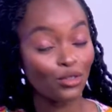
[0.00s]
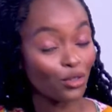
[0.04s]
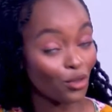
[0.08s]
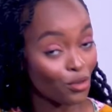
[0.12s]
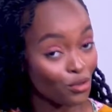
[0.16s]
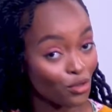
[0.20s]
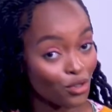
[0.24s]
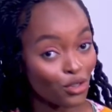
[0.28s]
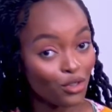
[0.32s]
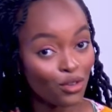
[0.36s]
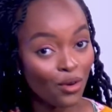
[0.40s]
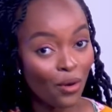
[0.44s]

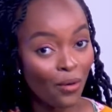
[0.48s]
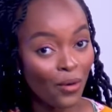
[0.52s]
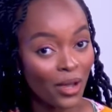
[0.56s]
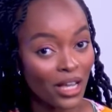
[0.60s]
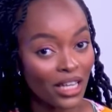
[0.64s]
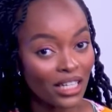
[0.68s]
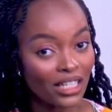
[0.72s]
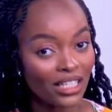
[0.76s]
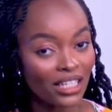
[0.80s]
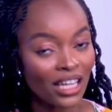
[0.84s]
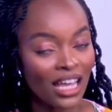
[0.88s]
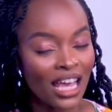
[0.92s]
don't know
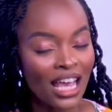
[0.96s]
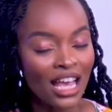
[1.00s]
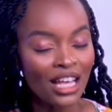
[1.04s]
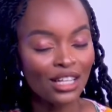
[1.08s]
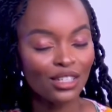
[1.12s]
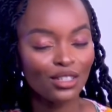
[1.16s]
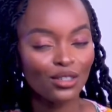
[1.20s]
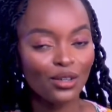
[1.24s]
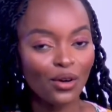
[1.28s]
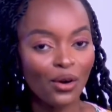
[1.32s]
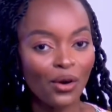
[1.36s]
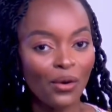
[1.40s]
it?
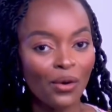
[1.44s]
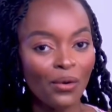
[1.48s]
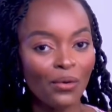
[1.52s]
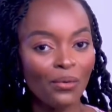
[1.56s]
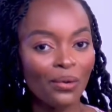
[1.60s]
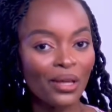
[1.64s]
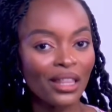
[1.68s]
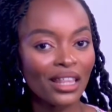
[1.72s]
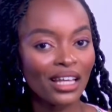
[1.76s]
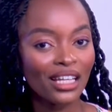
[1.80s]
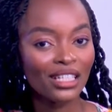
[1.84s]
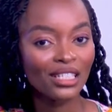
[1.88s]
So
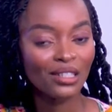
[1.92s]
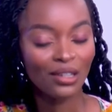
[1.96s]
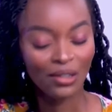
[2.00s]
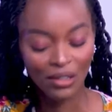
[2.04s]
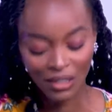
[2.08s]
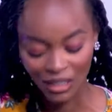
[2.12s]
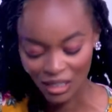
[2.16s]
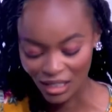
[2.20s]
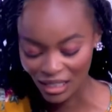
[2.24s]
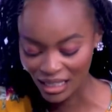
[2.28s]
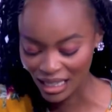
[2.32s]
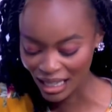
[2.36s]
with us
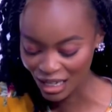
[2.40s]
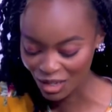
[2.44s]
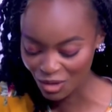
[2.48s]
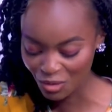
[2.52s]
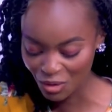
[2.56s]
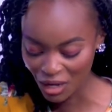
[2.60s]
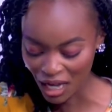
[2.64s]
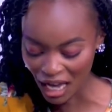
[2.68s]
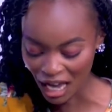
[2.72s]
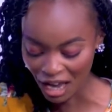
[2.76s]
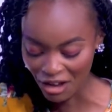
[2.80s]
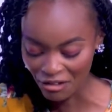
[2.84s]
on set,
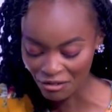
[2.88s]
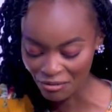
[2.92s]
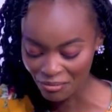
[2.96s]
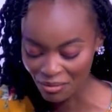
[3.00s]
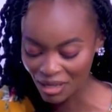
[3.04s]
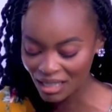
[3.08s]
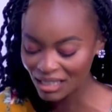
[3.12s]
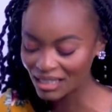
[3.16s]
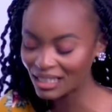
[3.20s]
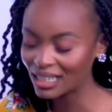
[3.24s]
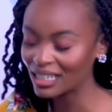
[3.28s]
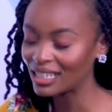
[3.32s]
we have
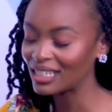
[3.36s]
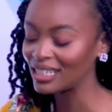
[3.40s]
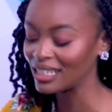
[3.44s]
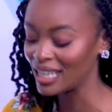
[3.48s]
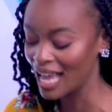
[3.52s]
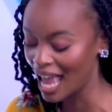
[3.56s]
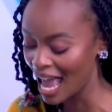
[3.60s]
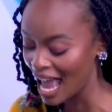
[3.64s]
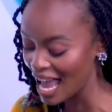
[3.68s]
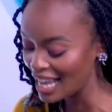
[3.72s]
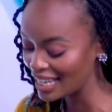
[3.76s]
Mrs.